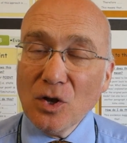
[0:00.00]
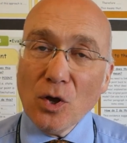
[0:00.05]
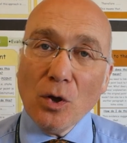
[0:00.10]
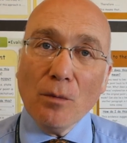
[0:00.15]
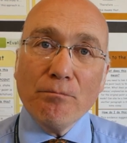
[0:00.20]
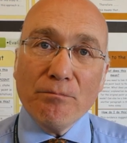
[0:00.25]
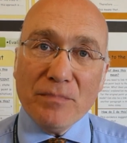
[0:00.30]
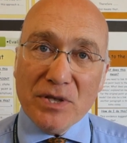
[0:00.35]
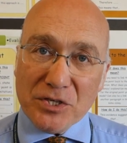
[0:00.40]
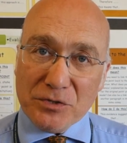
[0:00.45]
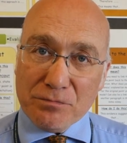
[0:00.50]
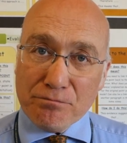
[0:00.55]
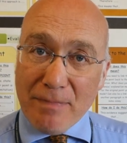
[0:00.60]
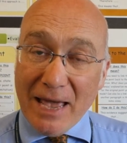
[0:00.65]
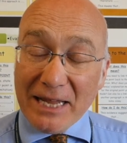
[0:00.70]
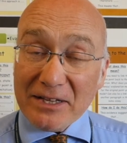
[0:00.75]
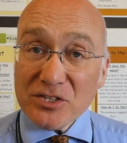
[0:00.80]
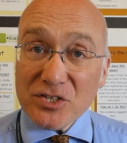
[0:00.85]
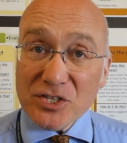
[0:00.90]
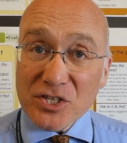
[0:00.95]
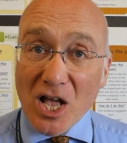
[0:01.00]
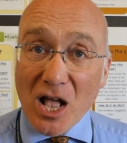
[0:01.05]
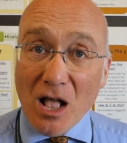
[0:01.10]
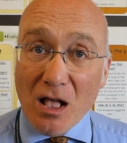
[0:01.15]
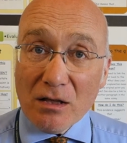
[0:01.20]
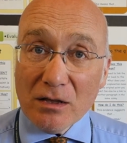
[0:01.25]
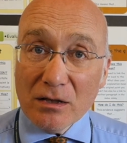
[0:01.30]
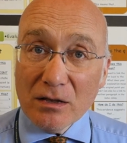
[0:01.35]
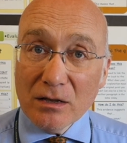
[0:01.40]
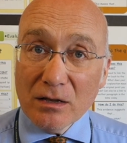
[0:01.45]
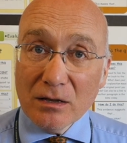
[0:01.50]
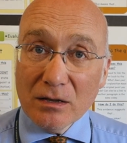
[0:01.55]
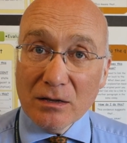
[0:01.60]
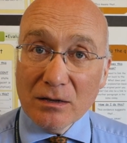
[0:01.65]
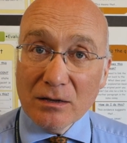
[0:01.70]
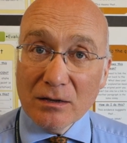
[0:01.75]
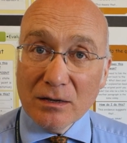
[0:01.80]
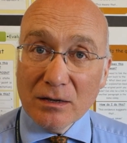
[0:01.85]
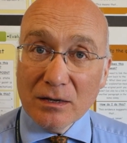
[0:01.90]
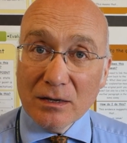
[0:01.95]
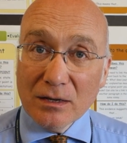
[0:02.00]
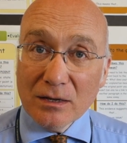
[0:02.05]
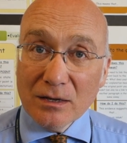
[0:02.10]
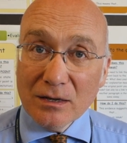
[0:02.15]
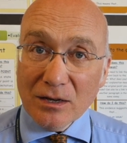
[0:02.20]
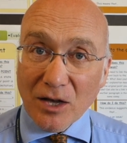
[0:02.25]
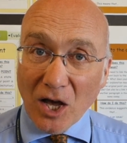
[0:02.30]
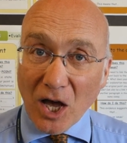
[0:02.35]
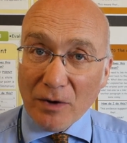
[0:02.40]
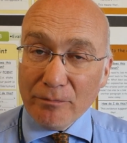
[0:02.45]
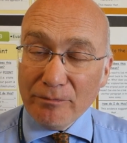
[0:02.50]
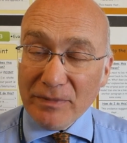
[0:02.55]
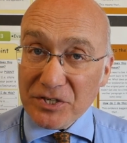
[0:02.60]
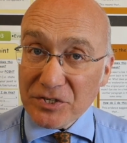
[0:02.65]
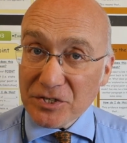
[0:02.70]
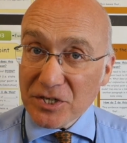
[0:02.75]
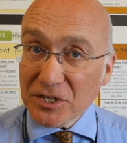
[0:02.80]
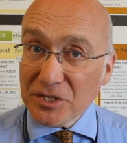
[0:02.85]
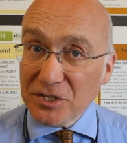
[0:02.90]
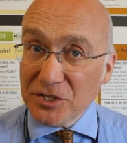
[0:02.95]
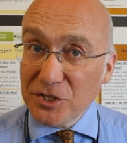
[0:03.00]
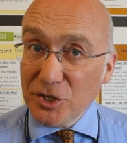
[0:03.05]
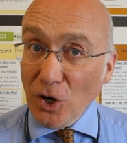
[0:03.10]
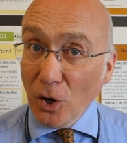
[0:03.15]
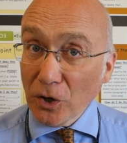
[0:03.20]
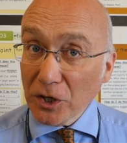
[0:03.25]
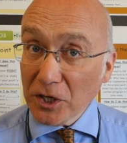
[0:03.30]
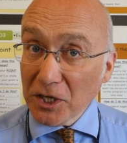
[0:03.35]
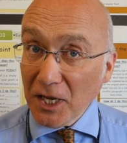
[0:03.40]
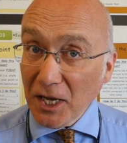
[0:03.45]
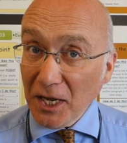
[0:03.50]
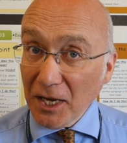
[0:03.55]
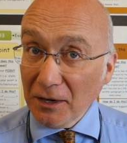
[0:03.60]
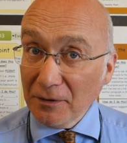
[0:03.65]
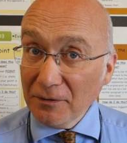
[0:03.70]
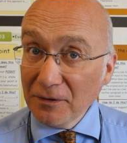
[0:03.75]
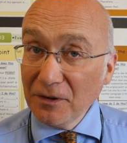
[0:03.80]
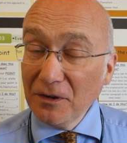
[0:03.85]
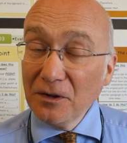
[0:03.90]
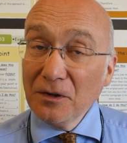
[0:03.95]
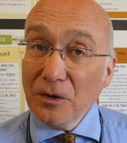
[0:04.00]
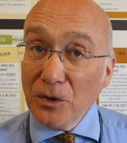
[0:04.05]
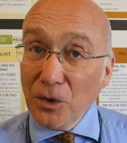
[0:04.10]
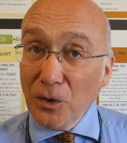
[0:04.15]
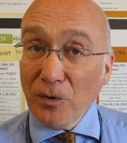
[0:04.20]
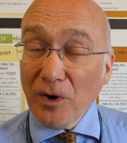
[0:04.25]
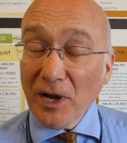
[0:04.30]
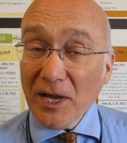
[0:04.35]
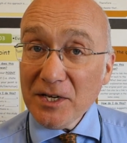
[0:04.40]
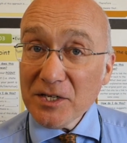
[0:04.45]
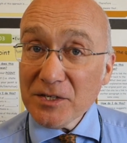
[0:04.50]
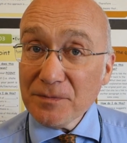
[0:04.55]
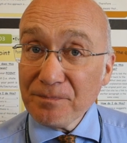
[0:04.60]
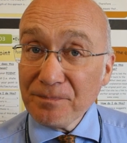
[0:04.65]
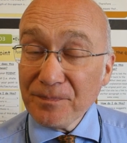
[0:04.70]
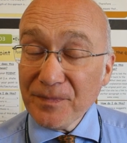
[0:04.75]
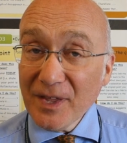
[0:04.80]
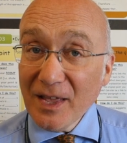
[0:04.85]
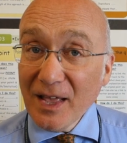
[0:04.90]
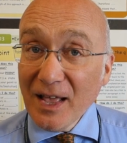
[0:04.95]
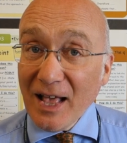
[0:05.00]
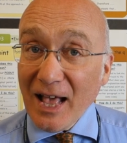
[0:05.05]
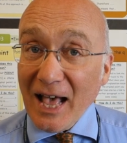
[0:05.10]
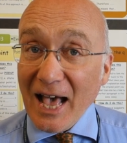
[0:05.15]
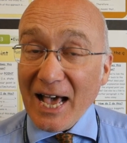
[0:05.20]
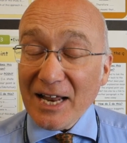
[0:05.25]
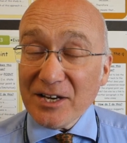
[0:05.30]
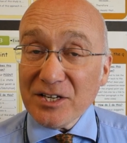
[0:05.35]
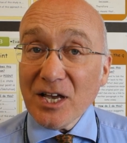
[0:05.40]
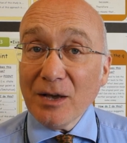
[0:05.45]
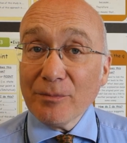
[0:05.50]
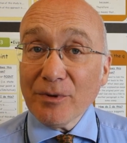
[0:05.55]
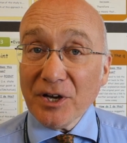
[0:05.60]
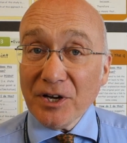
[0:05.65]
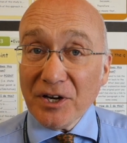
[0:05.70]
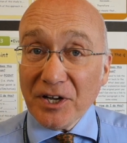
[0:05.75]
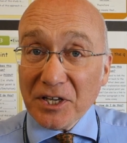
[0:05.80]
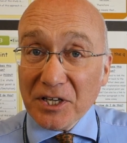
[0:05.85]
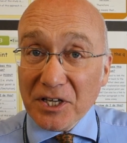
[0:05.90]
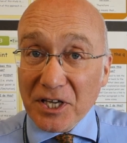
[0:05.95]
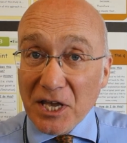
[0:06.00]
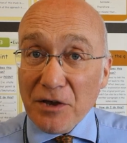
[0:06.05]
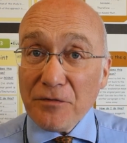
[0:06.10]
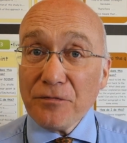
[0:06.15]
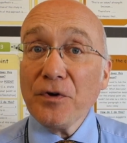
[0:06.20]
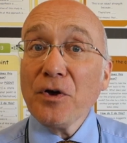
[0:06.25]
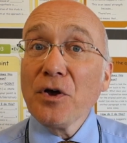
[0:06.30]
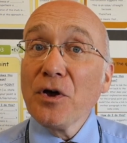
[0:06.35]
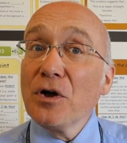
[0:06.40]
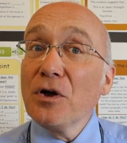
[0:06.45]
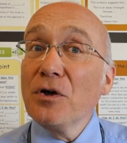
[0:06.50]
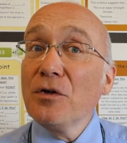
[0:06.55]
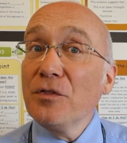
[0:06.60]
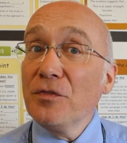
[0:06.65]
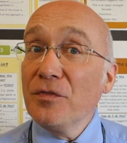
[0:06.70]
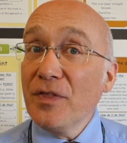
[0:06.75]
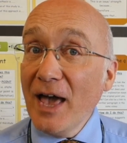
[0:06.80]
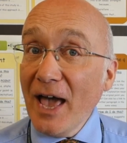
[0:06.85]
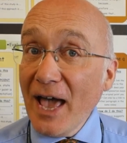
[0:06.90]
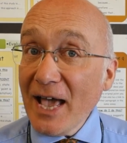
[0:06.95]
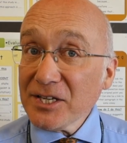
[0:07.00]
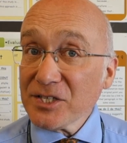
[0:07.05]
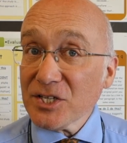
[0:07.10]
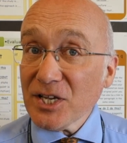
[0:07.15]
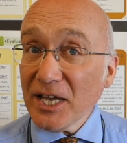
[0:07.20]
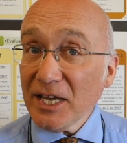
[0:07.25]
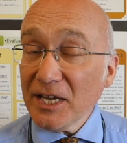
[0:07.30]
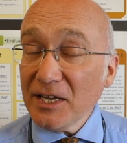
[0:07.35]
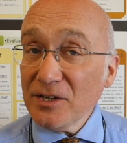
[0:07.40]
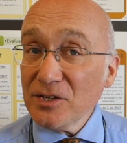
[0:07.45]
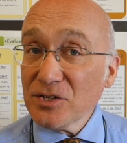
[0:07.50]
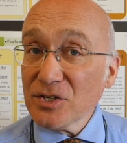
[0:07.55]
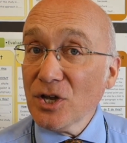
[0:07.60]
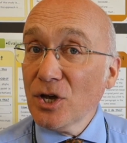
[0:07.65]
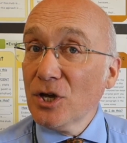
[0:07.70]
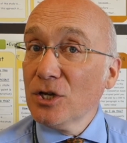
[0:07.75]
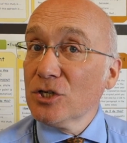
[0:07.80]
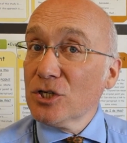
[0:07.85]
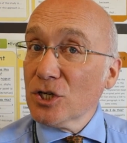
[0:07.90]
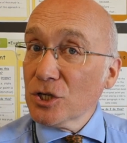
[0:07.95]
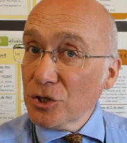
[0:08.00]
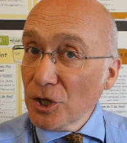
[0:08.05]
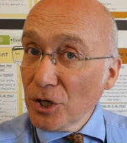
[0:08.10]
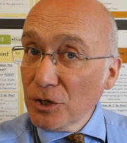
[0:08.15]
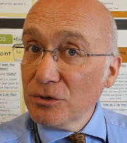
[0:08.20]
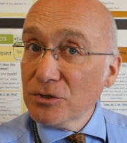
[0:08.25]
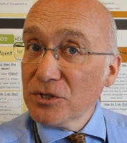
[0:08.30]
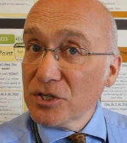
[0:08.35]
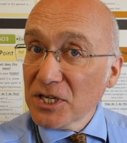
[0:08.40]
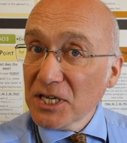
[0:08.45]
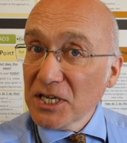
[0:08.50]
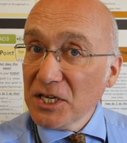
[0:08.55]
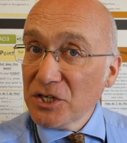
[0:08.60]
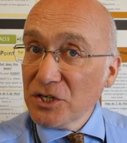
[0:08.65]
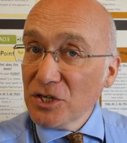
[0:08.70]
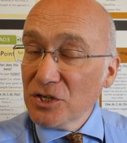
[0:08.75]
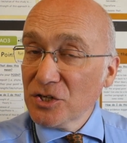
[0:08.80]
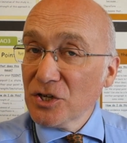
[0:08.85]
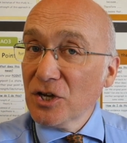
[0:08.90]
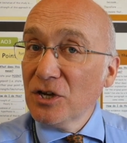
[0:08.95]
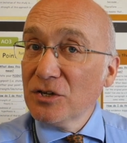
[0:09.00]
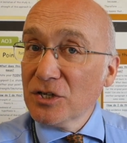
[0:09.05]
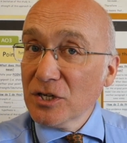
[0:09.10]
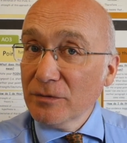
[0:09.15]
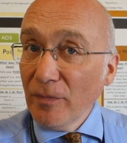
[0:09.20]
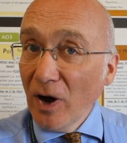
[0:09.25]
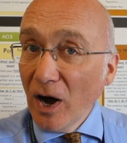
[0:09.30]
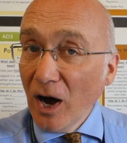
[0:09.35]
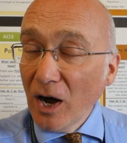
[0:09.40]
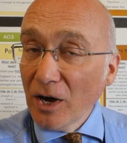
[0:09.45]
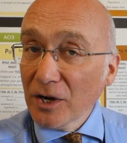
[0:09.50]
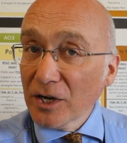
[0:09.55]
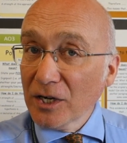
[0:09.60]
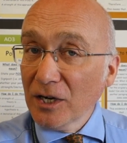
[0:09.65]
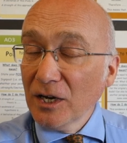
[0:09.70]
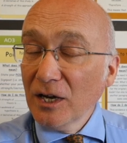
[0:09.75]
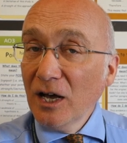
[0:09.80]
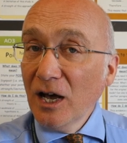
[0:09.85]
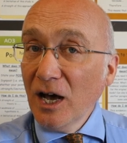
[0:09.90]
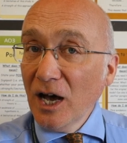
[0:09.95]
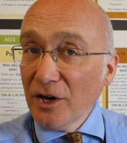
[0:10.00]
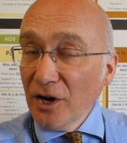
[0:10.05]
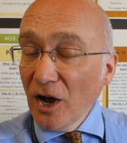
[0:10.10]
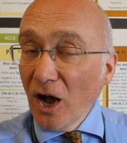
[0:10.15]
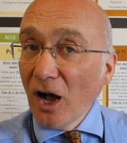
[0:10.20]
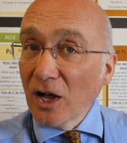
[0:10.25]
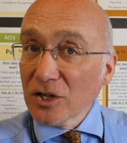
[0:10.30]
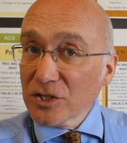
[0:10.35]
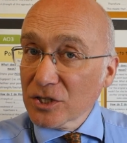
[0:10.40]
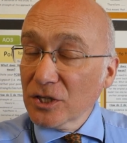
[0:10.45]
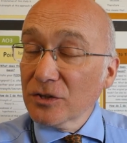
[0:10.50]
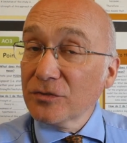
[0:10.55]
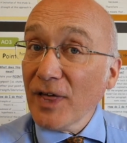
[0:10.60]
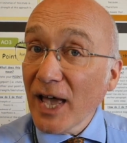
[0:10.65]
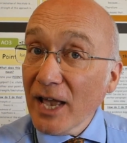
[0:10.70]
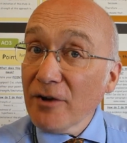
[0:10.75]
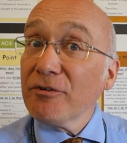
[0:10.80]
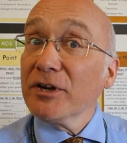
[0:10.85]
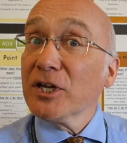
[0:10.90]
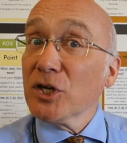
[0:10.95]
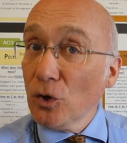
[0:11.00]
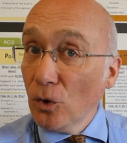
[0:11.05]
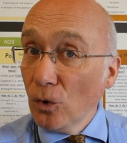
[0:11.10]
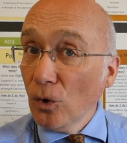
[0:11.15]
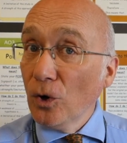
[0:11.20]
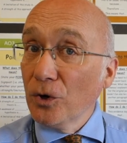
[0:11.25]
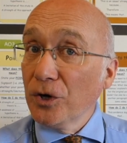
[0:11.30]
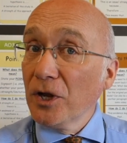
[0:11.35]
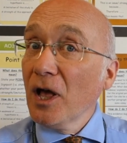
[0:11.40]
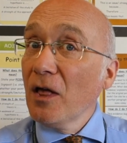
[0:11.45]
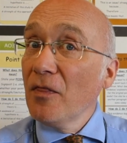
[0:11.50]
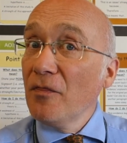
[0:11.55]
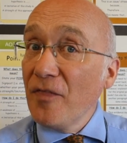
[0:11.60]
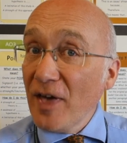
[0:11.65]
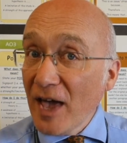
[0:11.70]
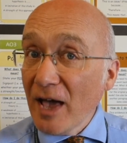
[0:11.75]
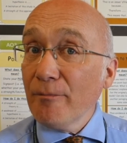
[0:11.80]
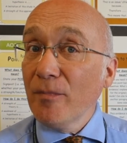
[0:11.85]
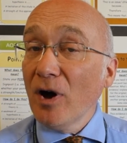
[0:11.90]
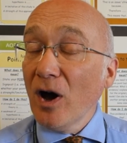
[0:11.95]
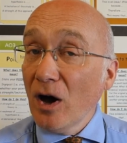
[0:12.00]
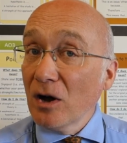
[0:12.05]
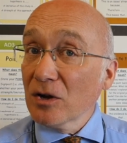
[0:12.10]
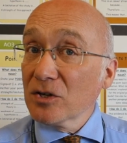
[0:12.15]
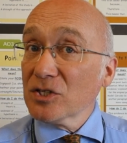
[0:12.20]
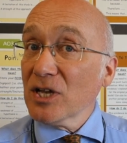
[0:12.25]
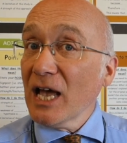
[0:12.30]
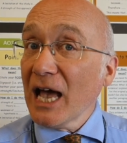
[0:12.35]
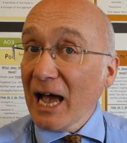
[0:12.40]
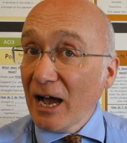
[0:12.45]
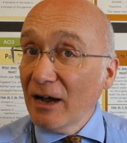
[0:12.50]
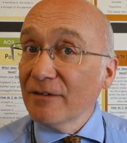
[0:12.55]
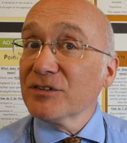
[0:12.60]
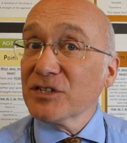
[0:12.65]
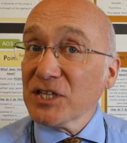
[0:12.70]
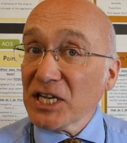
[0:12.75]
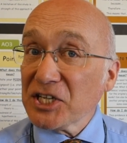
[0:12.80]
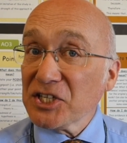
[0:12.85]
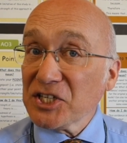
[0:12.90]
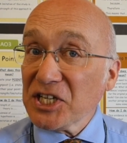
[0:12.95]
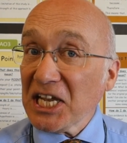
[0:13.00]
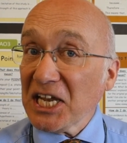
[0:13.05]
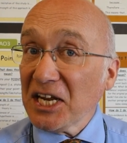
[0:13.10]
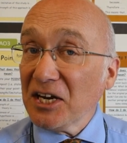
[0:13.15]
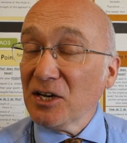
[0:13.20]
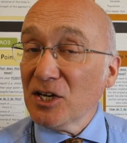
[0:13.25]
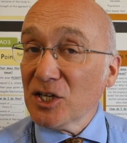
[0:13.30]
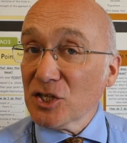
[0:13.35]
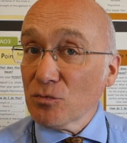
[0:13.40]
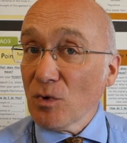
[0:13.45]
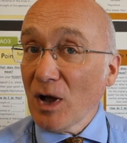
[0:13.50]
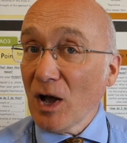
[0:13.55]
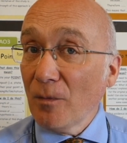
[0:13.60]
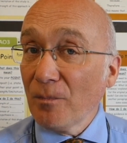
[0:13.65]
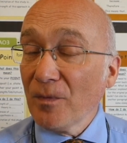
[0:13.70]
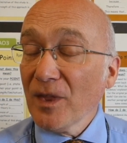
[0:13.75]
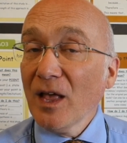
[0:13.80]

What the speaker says: Ms. Mensa and Mr. Donkey, all right? And I'm going to give the essays to those teachers to mark and ask that they record their marks out of 16 as well.